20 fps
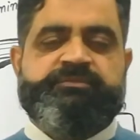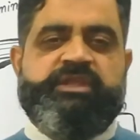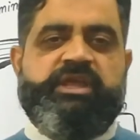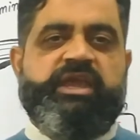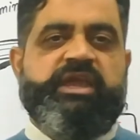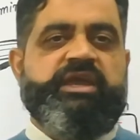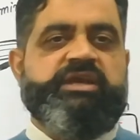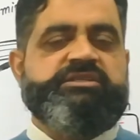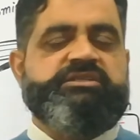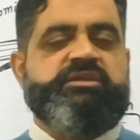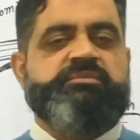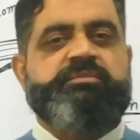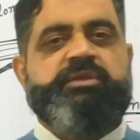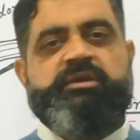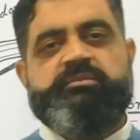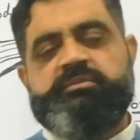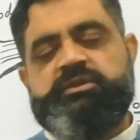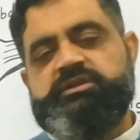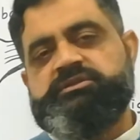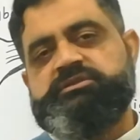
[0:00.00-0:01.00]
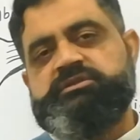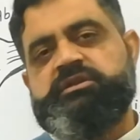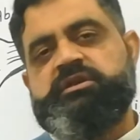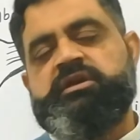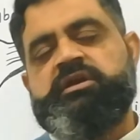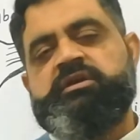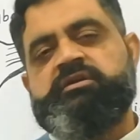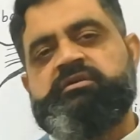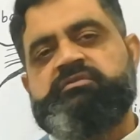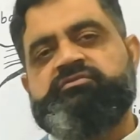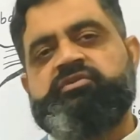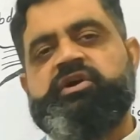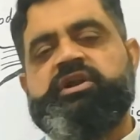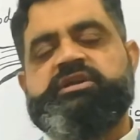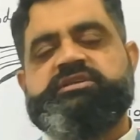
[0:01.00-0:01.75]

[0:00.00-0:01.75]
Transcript: As in mammals, for